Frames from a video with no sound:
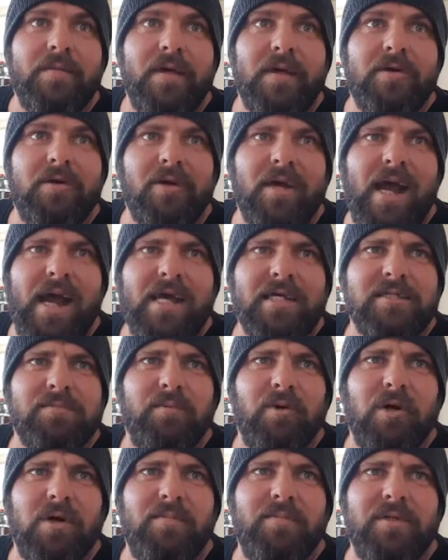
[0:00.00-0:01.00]
got asked
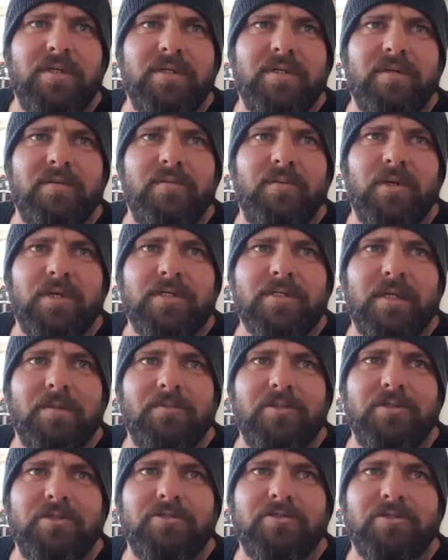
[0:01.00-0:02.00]
by
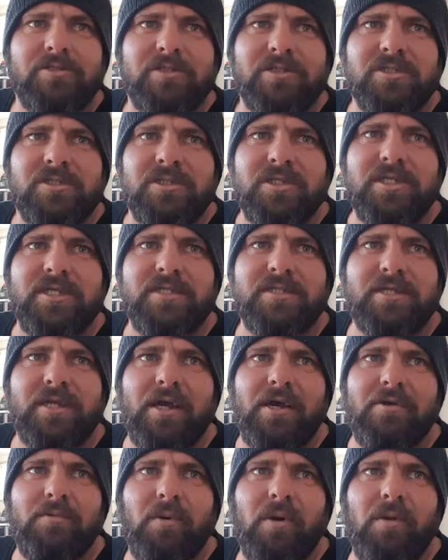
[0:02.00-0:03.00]
some nutritionist years
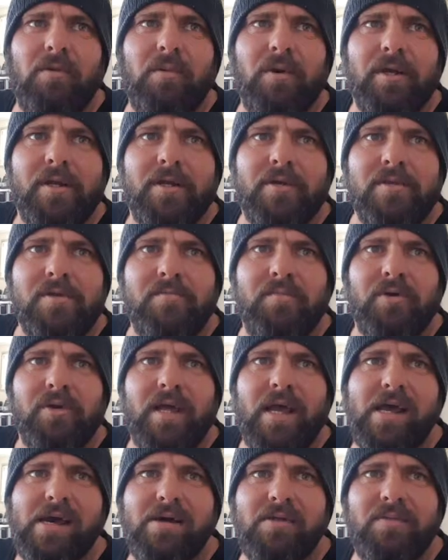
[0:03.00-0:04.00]
ago, why don't you put
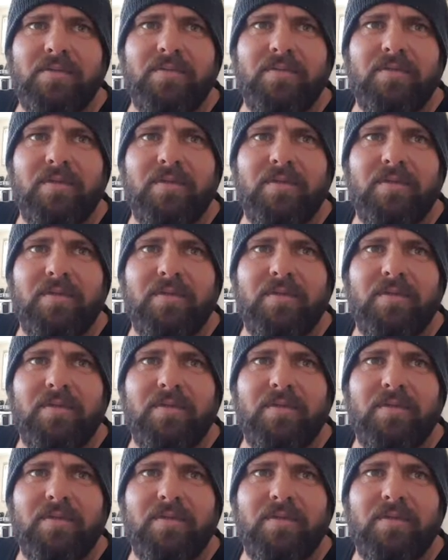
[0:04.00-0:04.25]
a